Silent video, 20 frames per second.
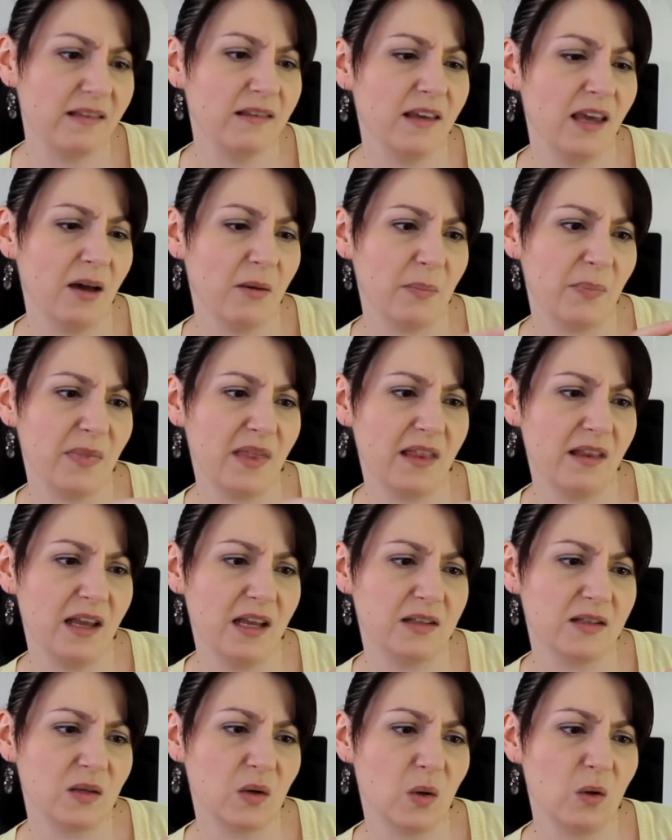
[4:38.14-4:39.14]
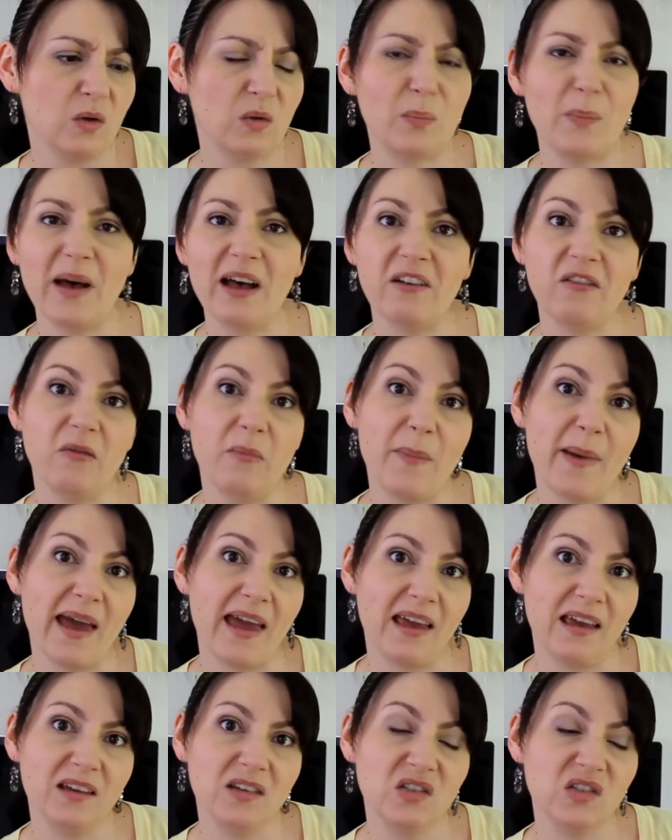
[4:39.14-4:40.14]
yep, it's called Buff
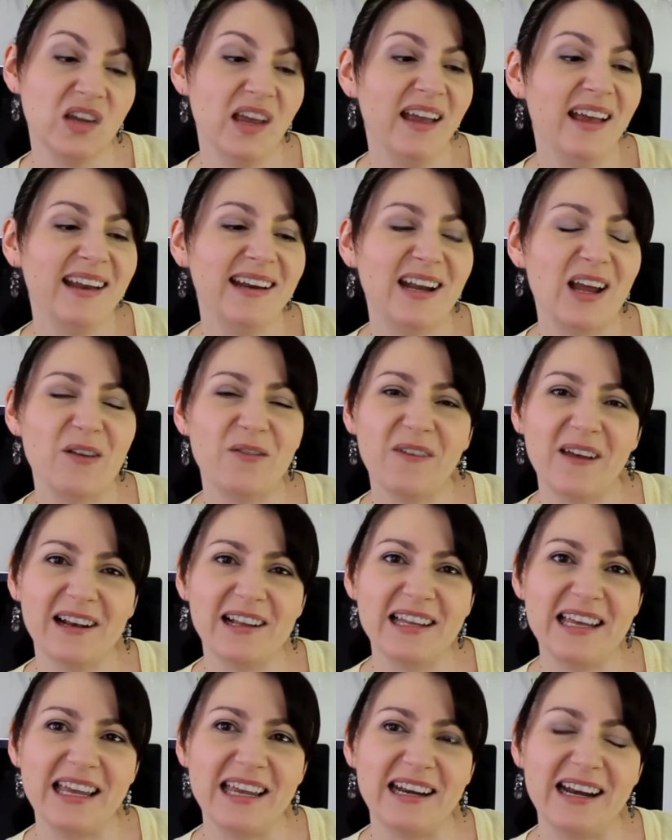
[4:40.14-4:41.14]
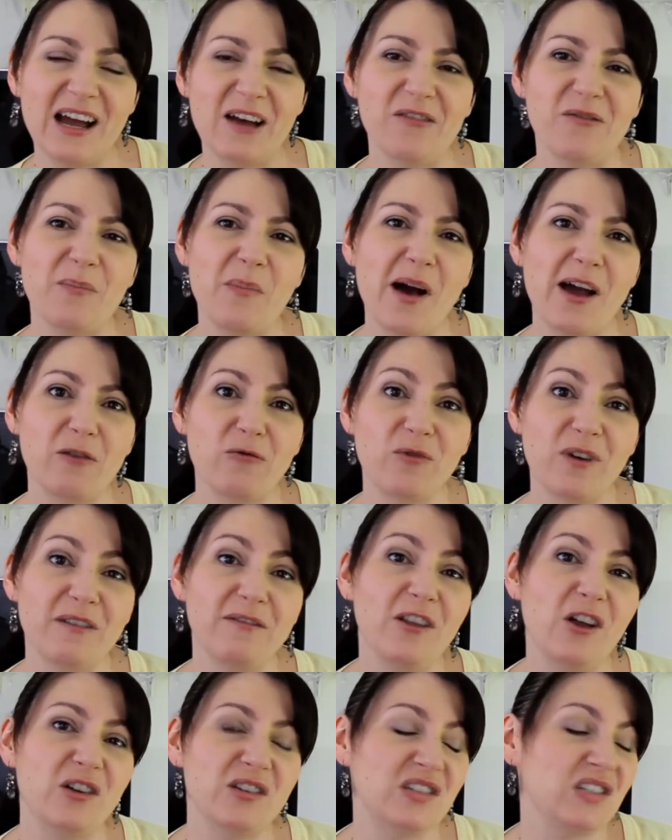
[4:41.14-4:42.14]
Beige. Now, funnily enough, my
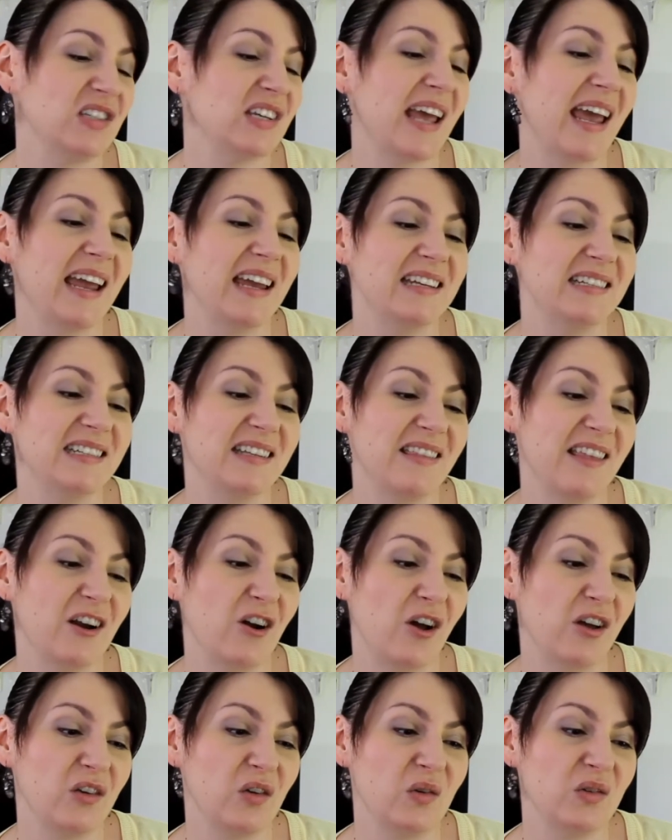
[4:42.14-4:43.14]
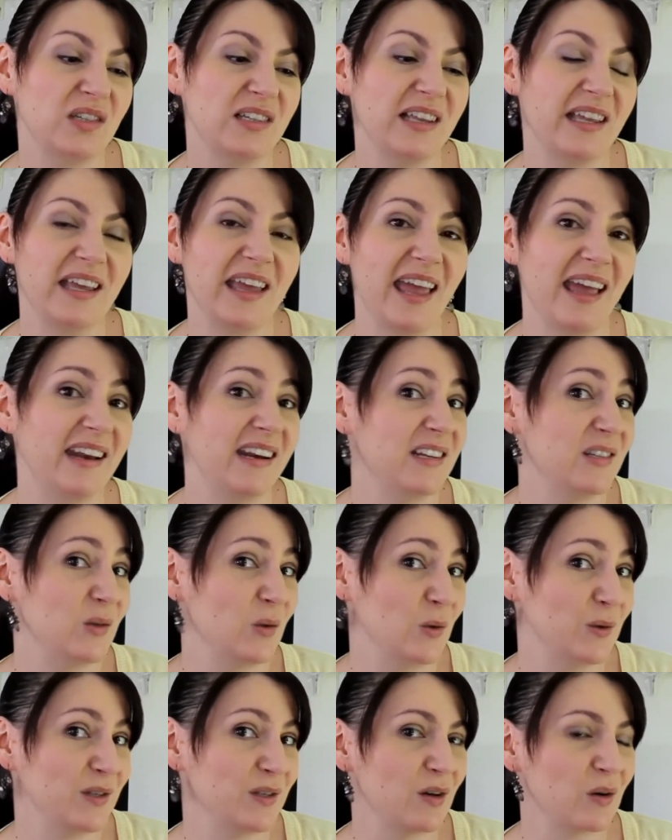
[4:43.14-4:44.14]
Revlon shade that I usually get is
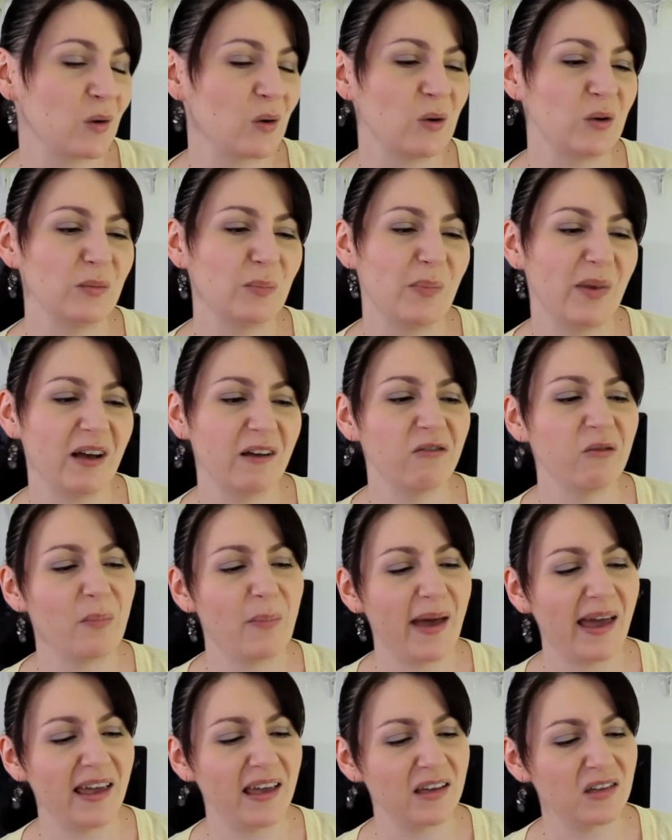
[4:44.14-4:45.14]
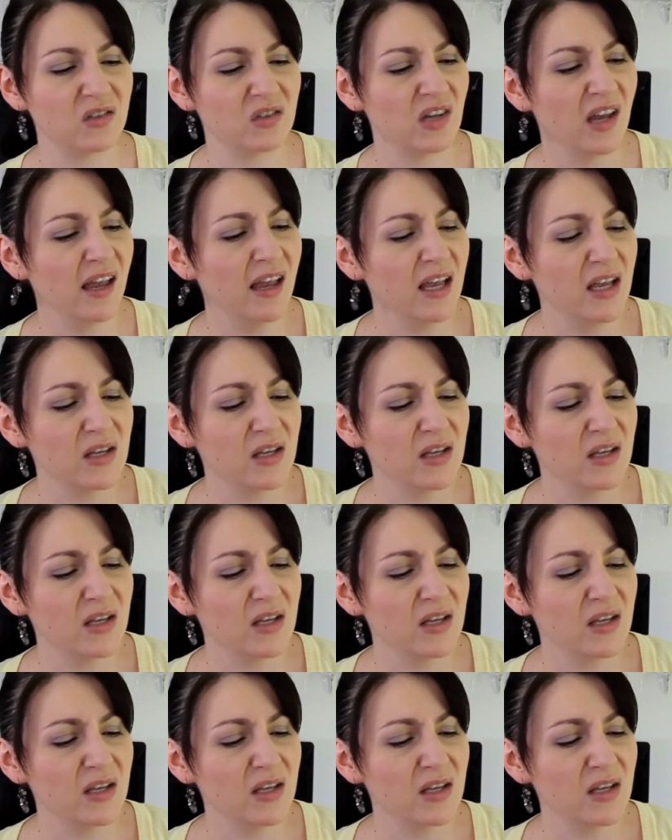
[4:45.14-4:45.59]
also called Buff Beige.